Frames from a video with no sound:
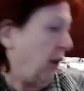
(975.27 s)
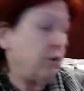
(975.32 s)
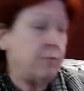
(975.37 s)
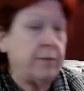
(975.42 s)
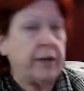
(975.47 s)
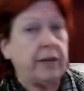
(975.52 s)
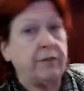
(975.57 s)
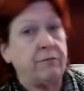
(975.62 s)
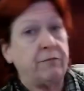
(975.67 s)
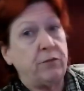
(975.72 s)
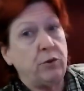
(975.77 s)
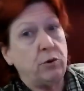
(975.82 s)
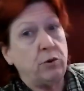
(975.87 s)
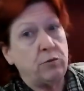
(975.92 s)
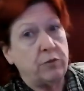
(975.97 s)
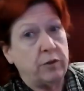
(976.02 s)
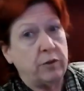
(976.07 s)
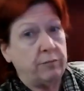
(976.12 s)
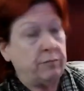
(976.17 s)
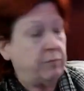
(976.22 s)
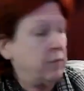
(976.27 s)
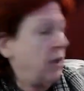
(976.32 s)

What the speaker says: could make a few of them.